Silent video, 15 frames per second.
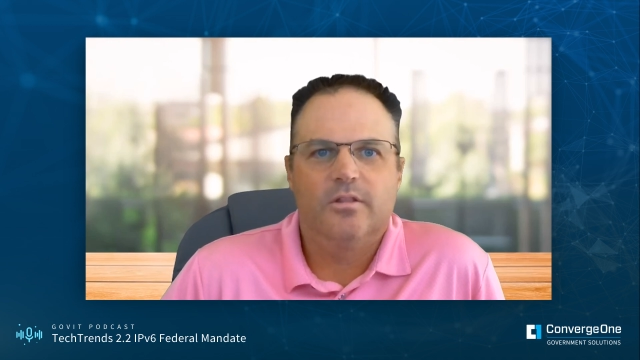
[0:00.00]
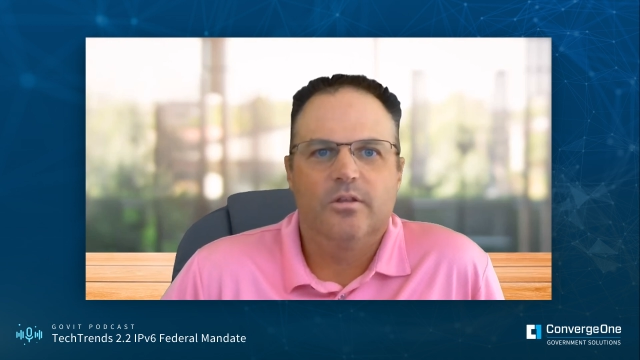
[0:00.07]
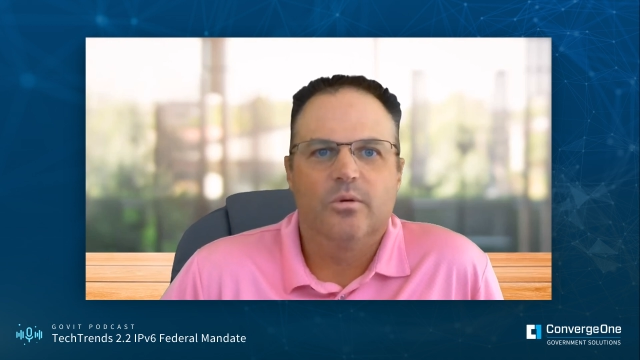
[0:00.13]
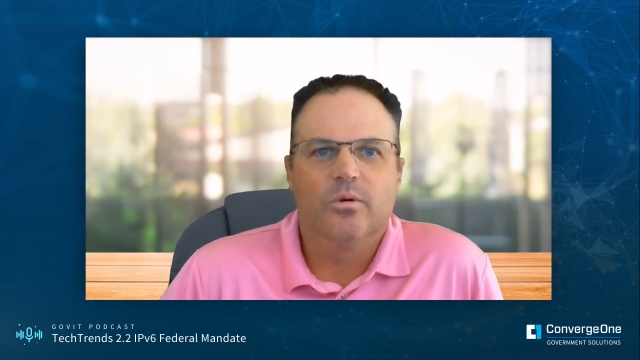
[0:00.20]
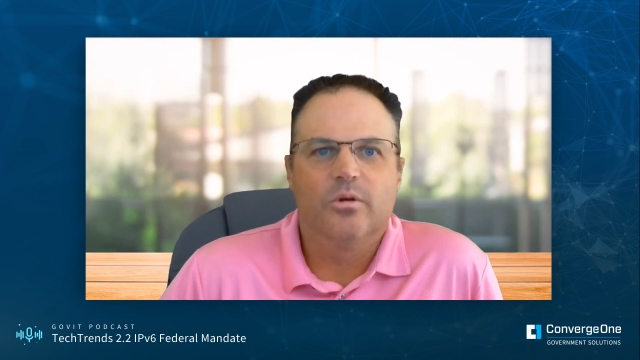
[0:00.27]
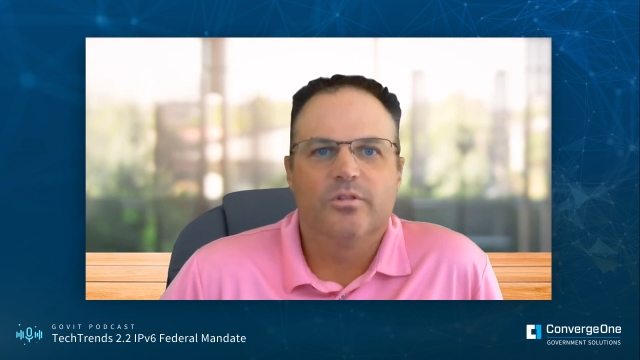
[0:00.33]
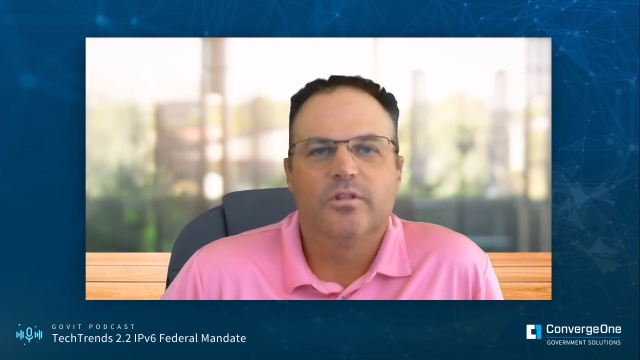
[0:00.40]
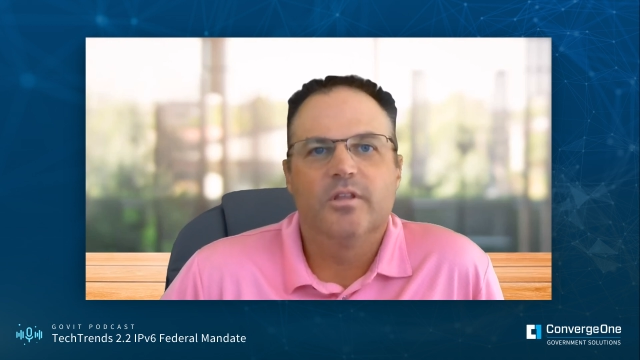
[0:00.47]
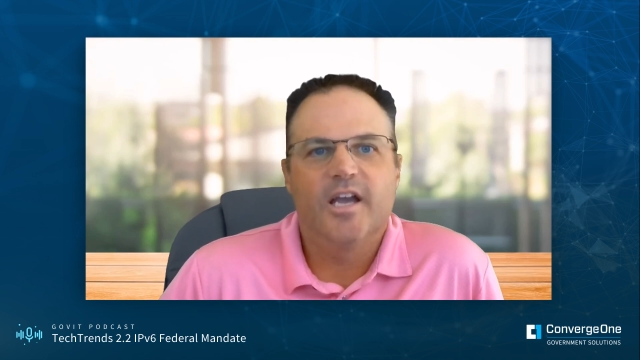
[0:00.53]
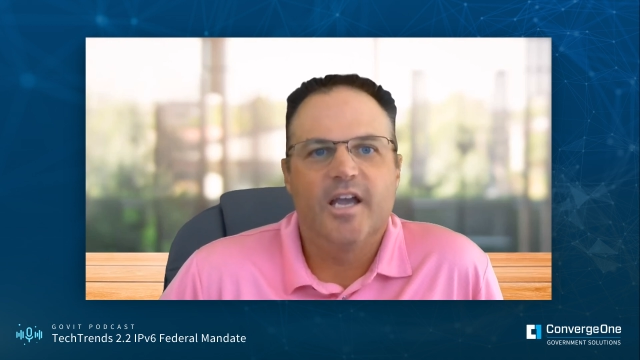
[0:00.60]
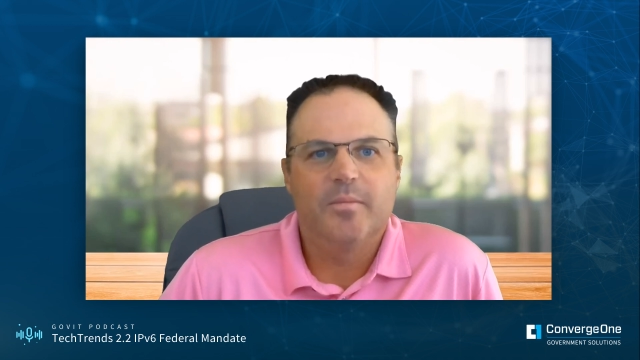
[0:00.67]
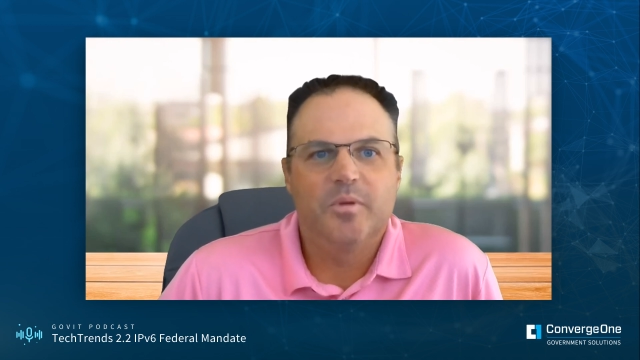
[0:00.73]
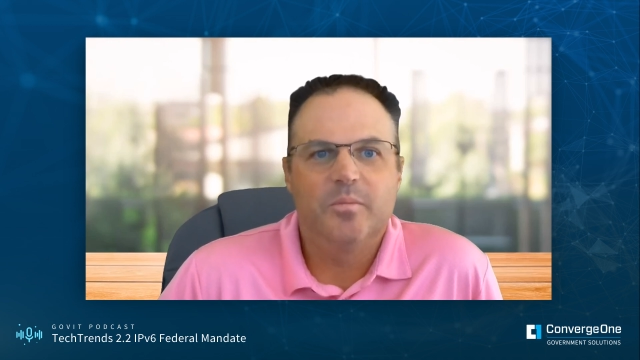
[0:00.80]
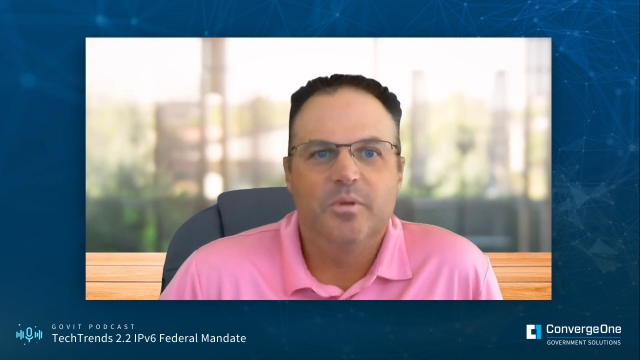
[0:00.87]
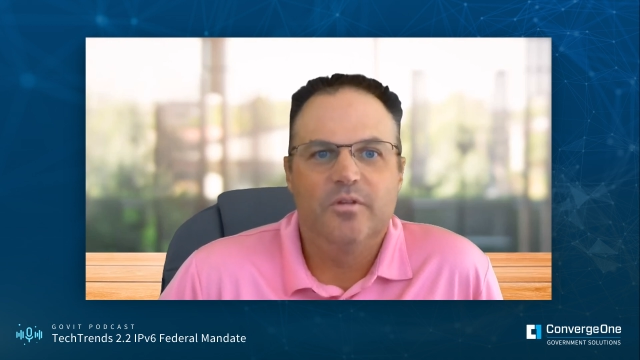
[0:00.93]
the growth of the
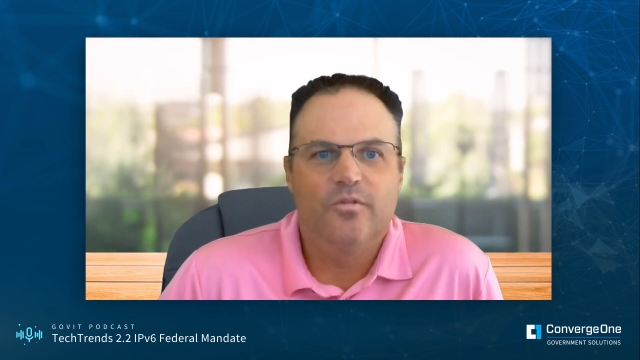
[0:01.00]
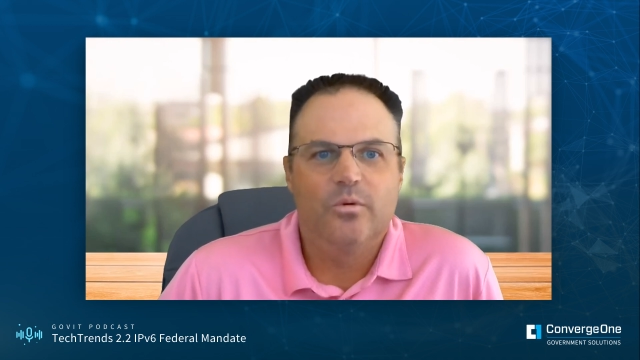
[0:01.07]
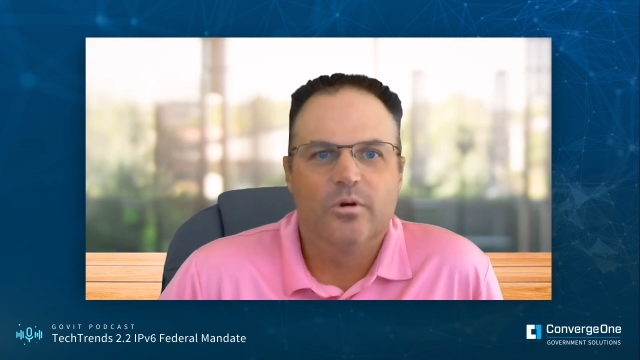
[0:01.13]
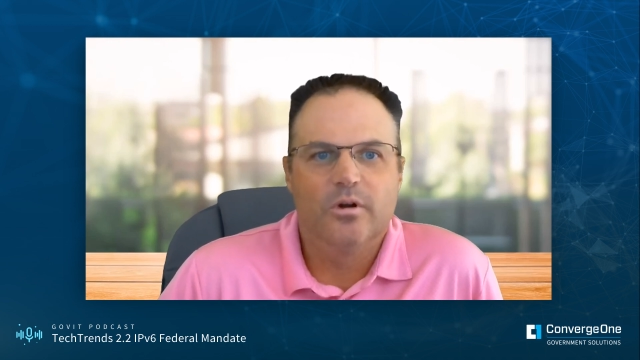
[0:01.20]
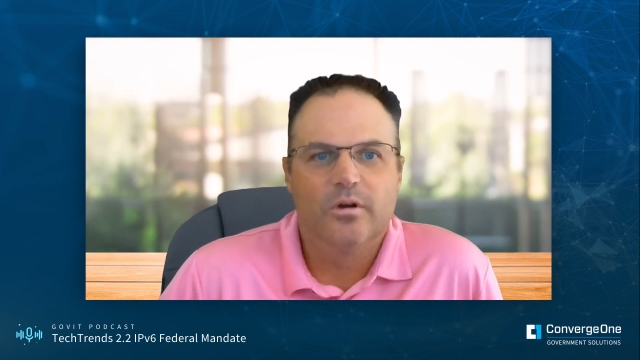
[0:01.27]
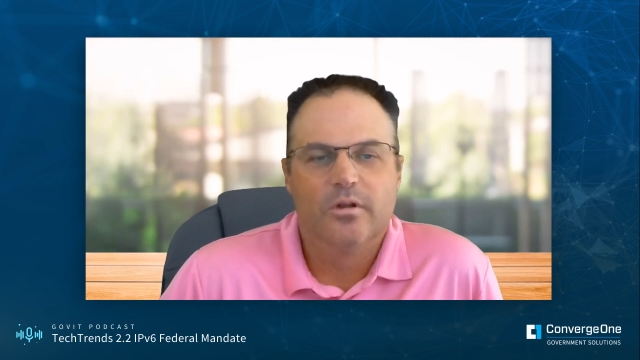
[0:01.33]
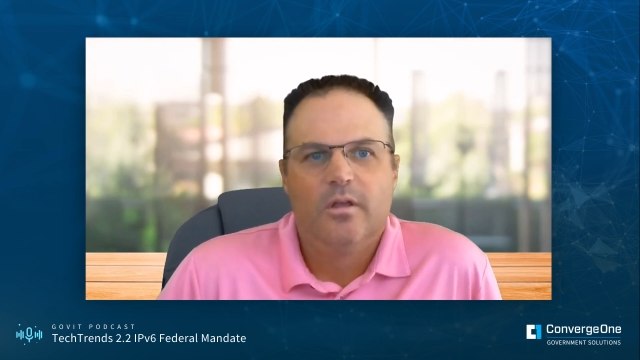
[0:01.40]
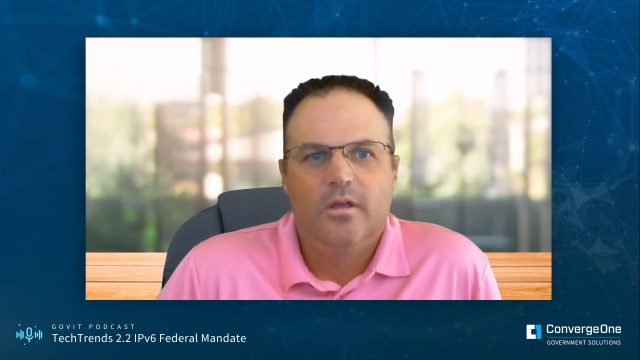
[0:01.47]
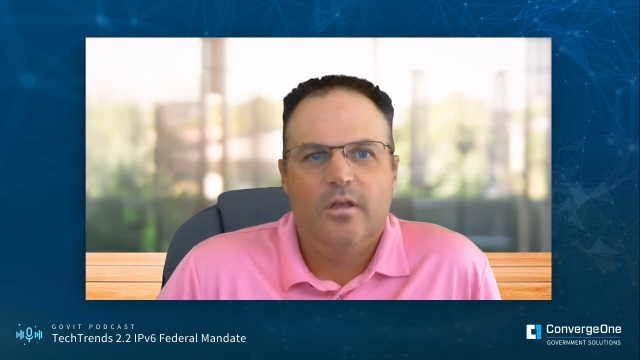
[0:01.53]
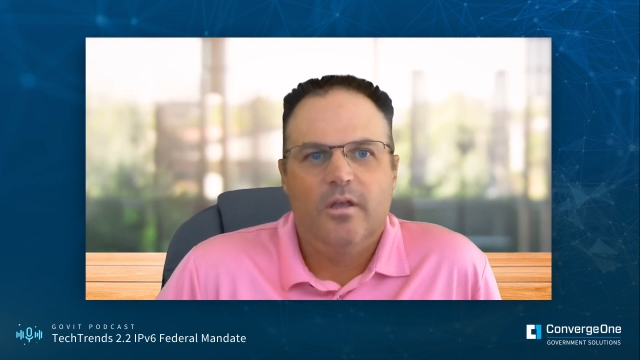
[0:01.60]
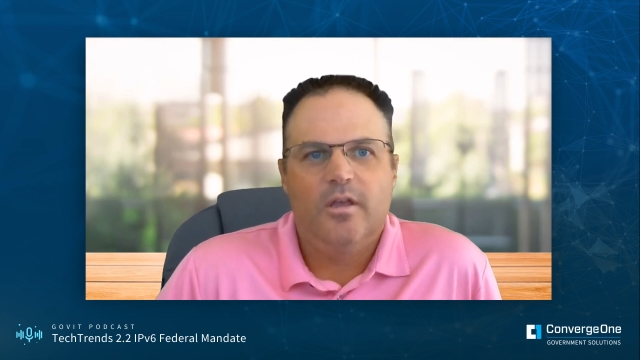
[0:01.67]
IPv4